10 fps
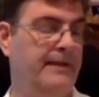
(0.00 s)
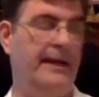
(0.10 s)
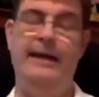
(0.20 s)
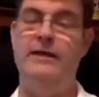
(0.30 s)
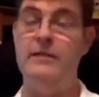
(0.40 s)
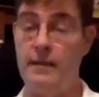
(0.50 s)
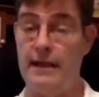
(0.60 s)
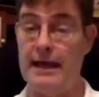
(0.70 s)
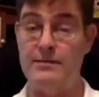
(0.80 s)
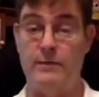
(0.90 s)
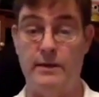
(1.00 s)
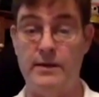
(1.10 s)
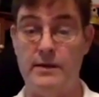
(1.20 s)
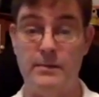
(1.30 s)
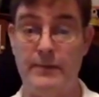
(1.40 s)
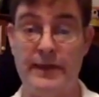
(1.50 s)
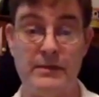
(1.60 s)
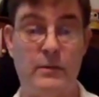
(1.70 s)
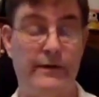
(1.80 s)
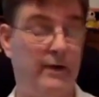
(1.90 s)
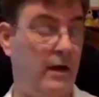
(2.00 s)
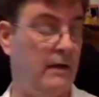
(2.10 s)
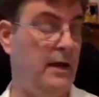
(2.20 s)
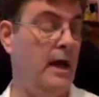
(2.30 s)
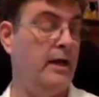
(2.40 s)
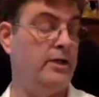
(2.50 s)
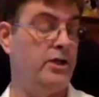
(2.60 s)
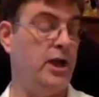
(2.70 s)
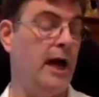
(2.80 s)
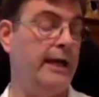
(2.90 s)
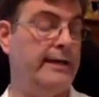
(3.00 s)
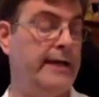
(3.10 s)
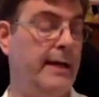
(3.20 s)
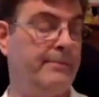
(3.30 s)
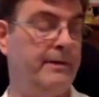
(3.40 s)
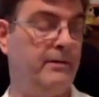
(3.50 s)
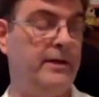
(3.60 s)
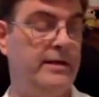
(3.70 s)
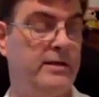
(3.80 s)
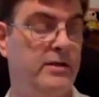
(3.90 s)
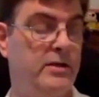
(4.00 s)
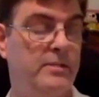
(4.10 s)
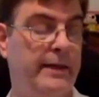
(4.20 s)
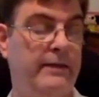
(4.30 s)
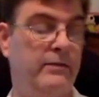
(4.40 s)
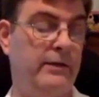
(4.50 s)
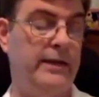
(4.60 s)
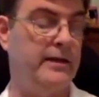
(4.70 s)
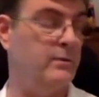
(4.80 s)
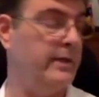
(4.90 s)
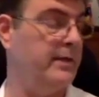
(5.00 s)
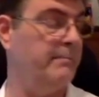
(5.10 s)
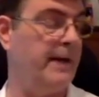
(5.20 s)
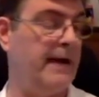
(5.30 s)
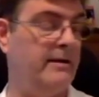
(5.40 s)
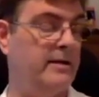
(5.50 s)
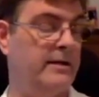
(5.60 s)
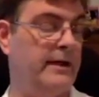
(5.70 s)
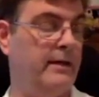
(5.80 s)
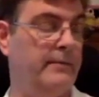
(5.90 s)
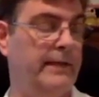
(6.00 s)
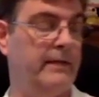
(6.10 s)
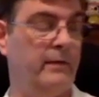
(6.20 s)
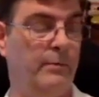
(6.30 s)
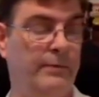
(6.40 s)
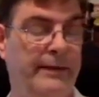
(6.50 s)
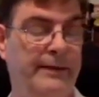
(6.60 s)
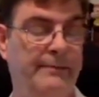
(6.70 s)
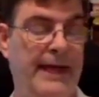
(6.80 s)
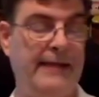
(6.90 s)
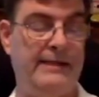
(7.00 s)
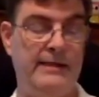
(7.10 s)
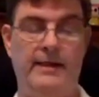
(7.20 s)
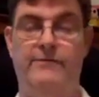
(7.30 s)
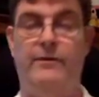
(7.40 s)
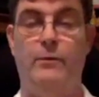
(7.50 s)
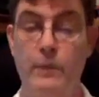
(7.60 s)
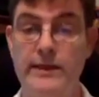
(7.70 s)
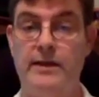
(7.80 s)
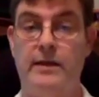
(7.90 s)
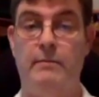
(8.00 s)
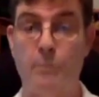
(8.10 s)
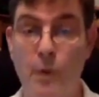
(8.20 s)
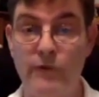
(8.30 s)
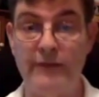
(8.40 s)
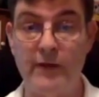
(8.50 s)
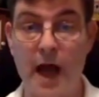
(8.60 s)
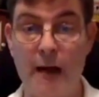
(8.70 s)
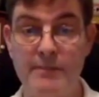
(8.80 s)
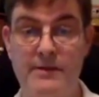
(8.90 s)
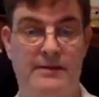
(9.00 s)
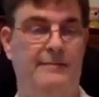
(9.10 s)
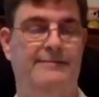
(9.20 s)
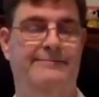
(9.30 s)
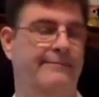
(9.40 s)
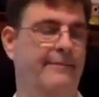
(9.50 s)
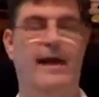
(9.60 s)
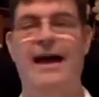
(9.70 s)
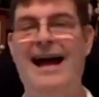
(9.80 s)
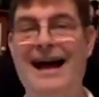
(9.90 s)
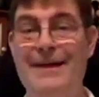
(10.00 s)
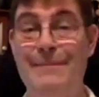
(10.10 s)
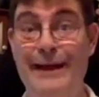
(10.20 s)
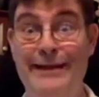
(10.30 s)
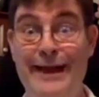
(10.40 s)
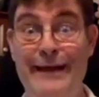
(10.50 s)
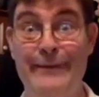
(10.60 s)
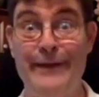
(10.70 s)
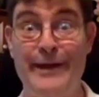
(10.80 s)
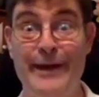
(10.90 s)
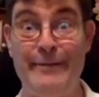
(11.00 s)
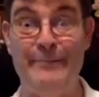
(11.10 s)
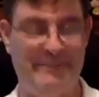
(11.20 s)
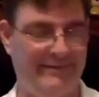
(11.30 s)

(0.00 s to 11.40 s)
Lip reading: And here's the last one. This is the best one of all. Johnny Depp agrees to spend 3 days a week in Pirates of the Caribbean to pay Disney for the recent movie flops. I made that one up.